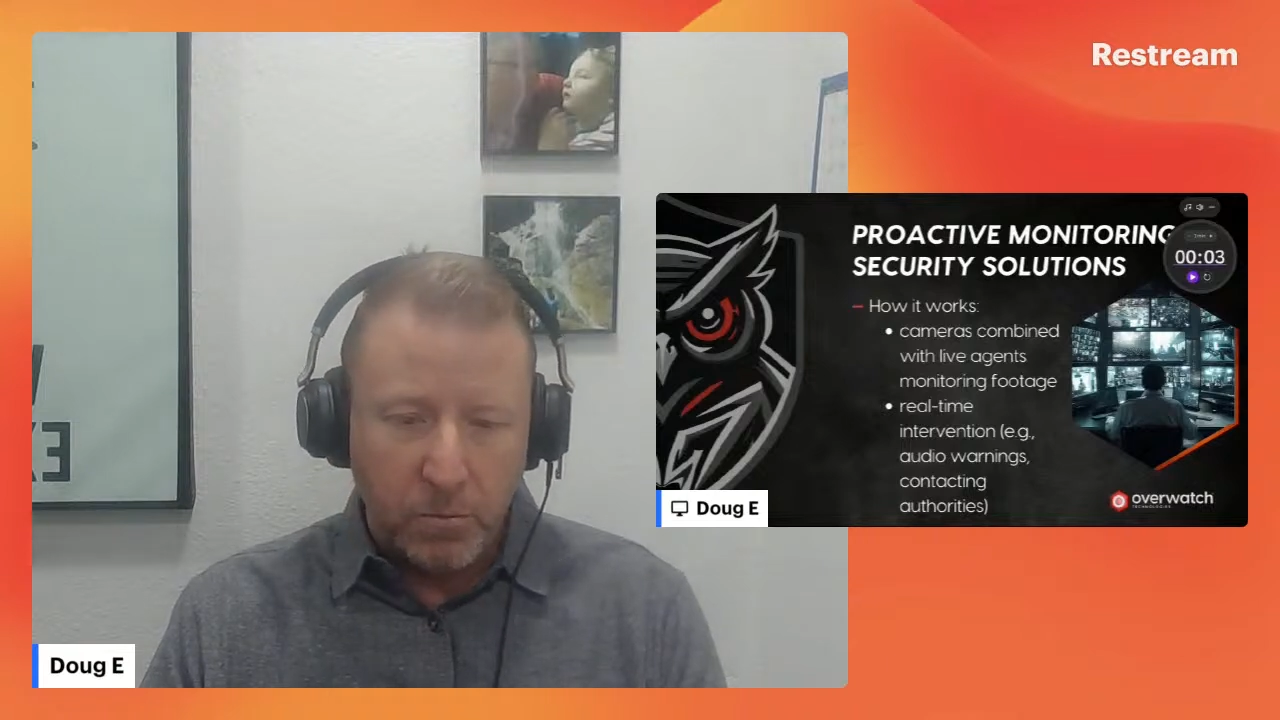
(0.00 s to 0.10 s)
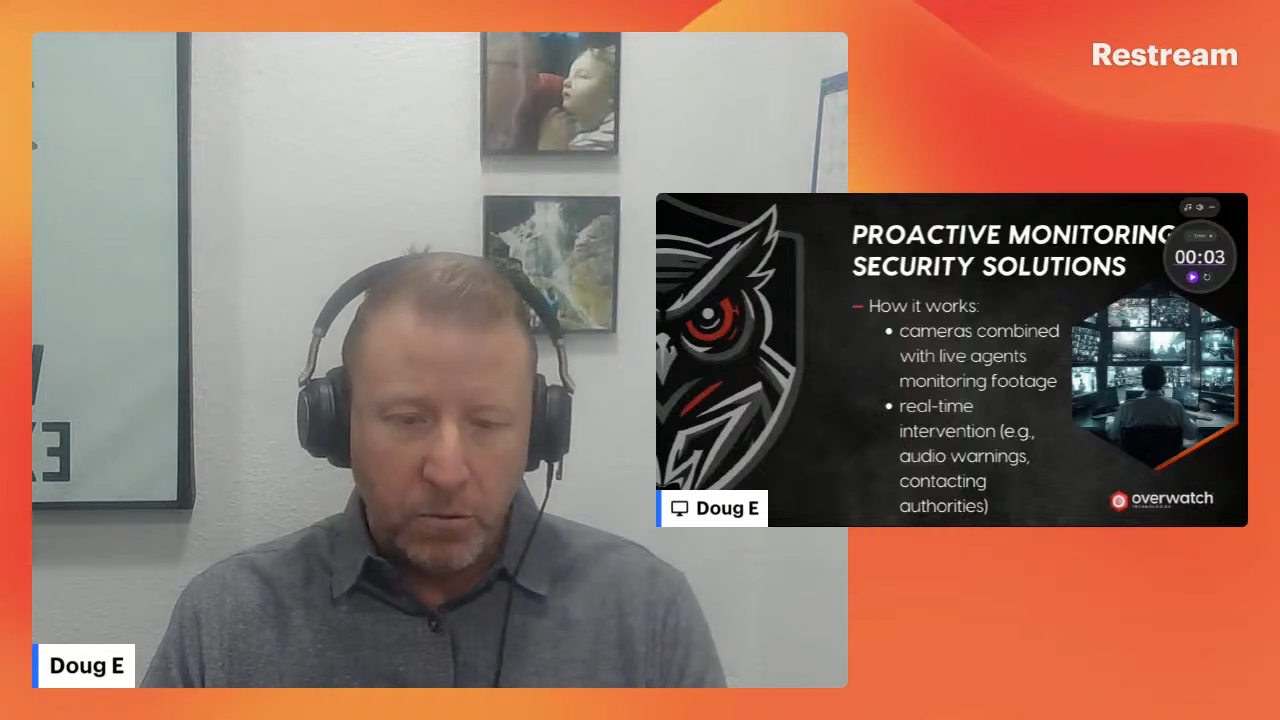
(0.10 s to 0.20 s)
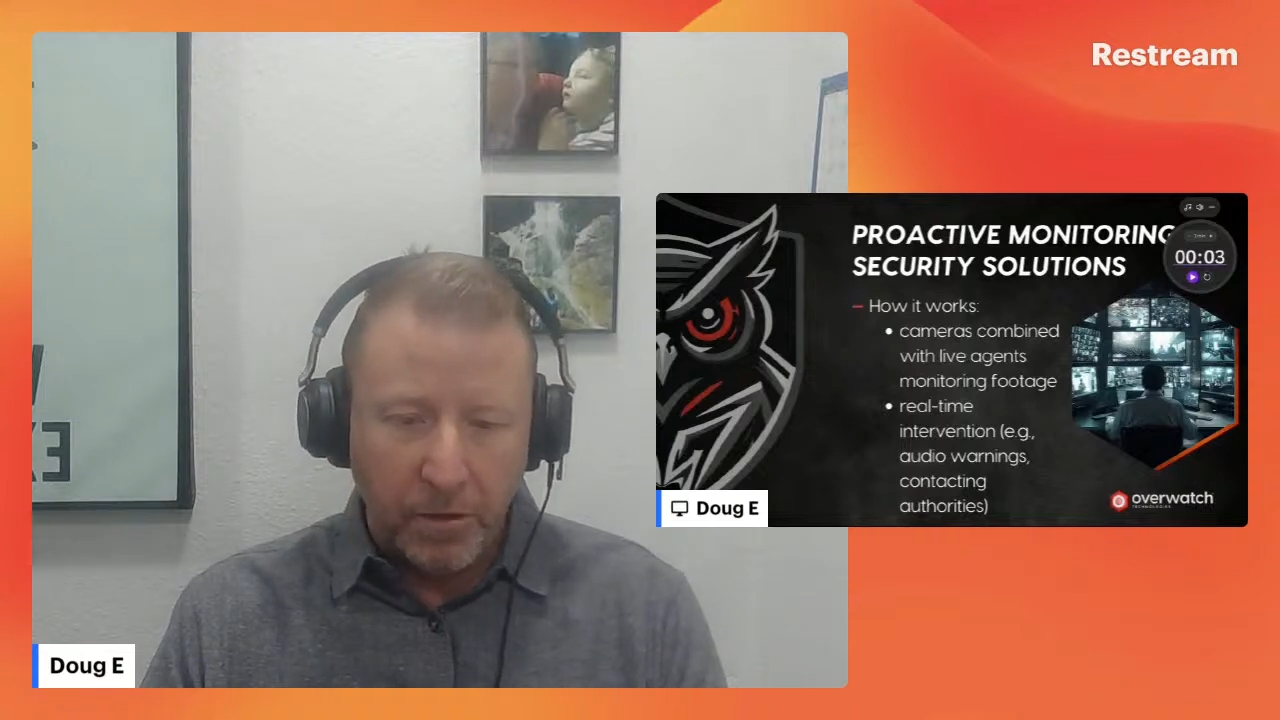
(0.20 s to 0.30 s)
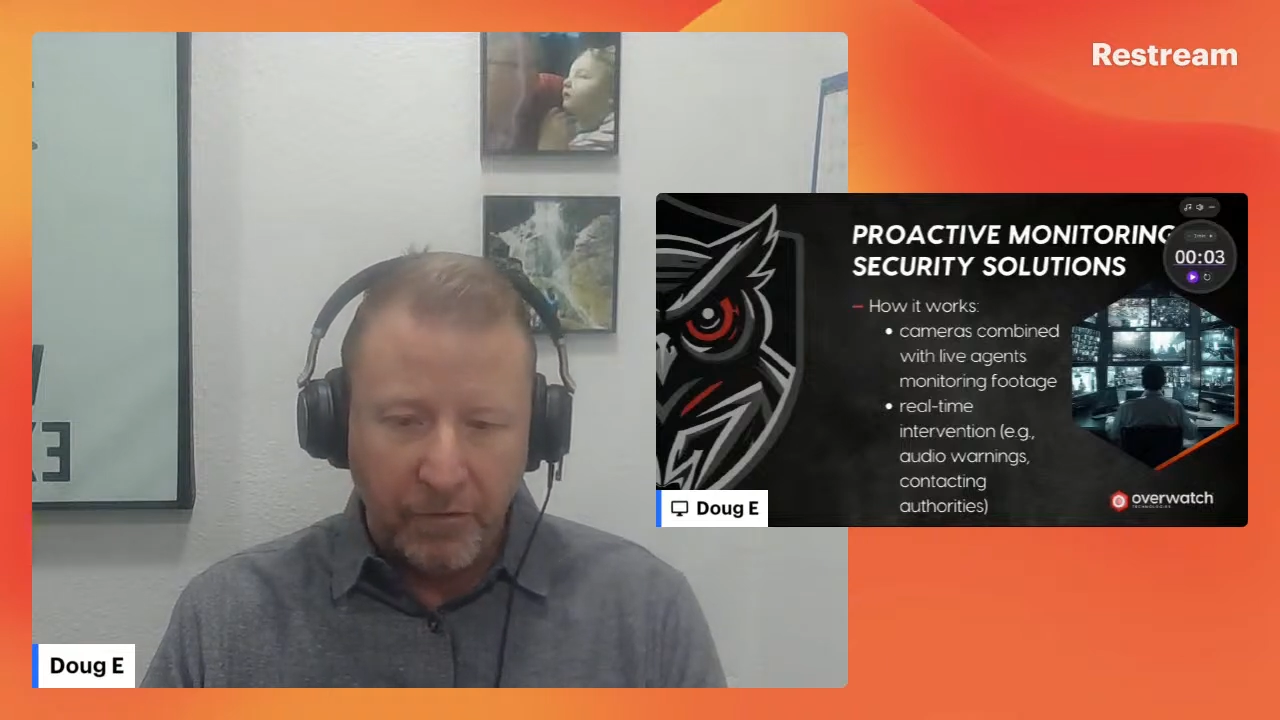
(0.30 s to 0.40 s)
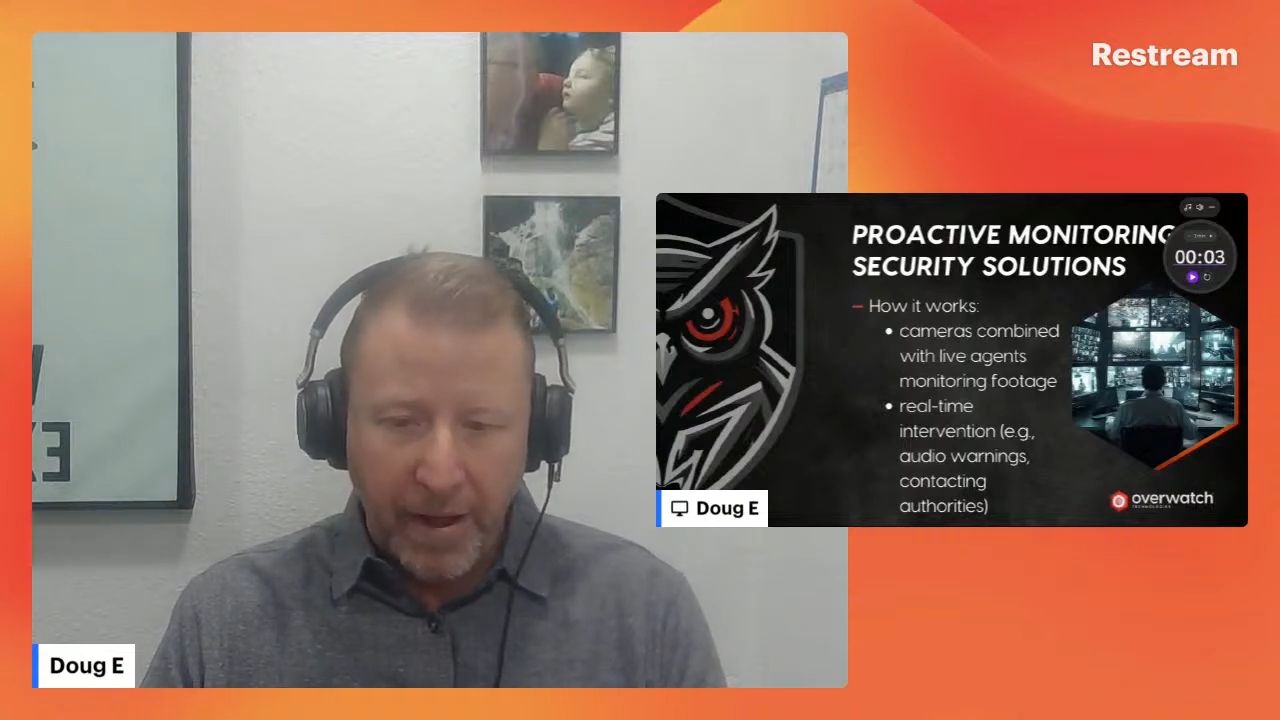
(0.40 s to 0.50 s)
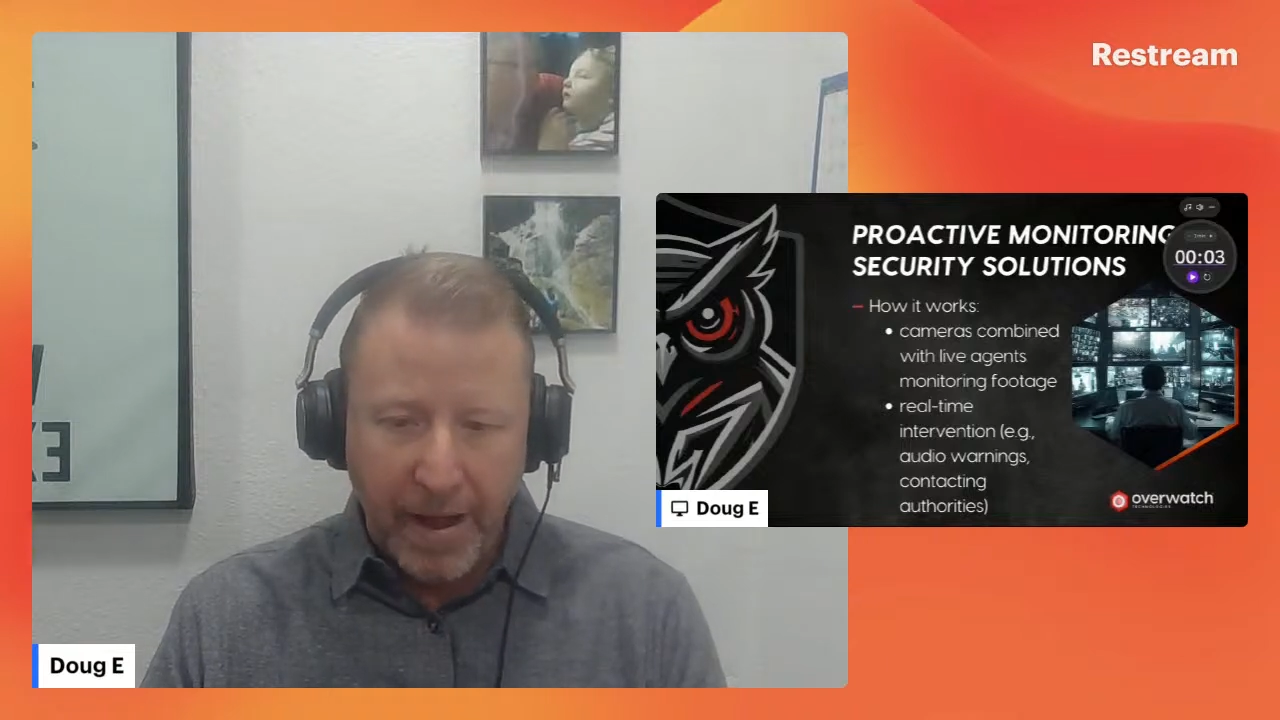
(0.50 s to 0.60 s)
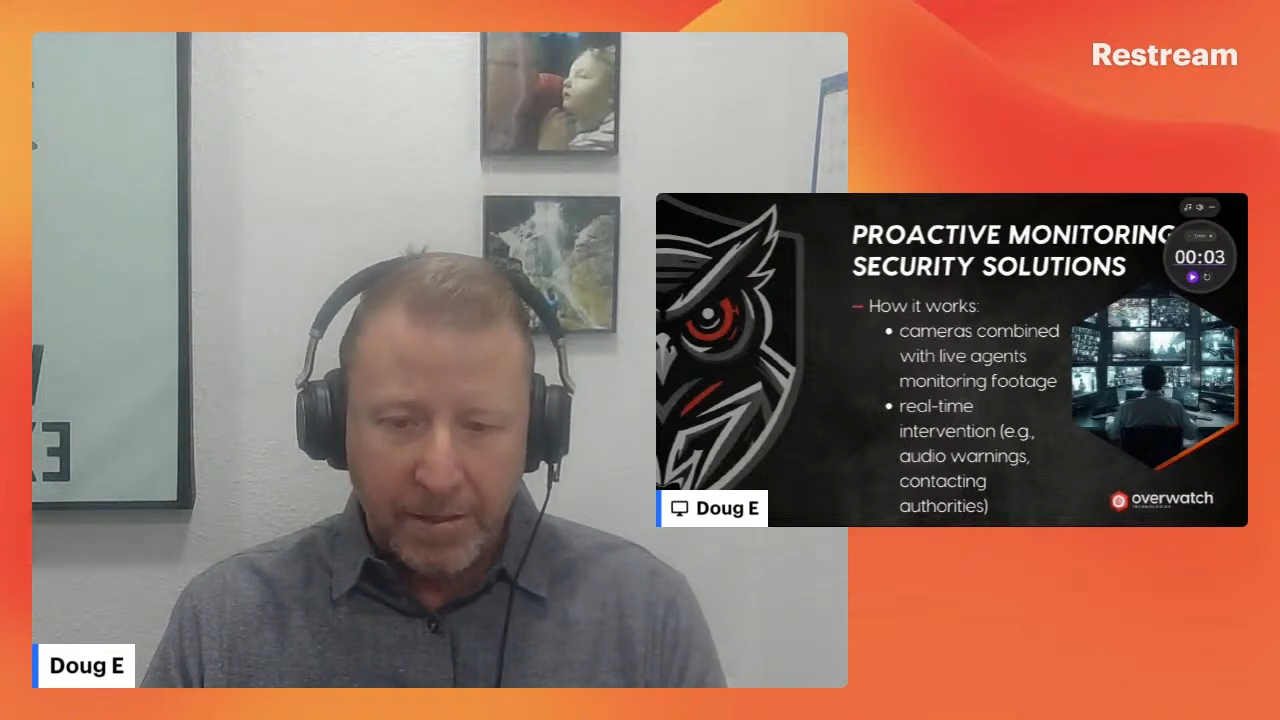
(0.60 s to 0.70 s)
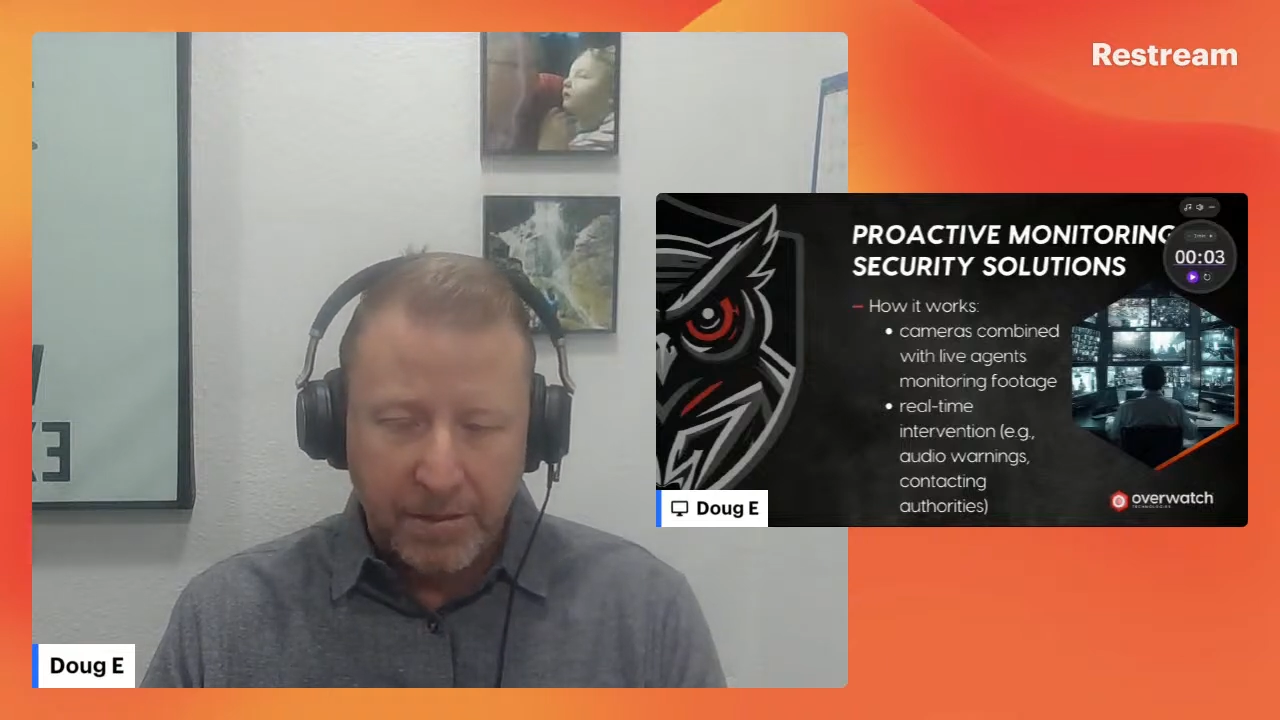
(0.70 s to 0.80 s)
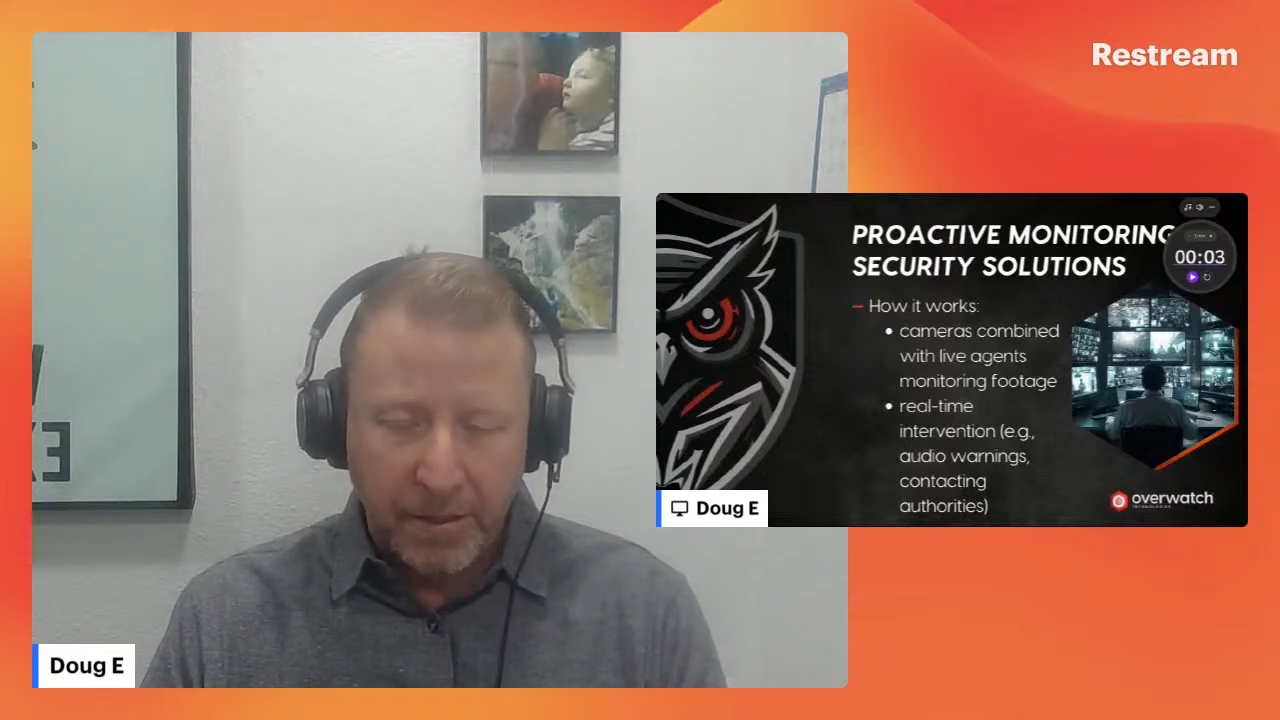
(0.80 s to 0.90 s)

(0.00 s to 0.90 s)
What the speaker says: are really fast.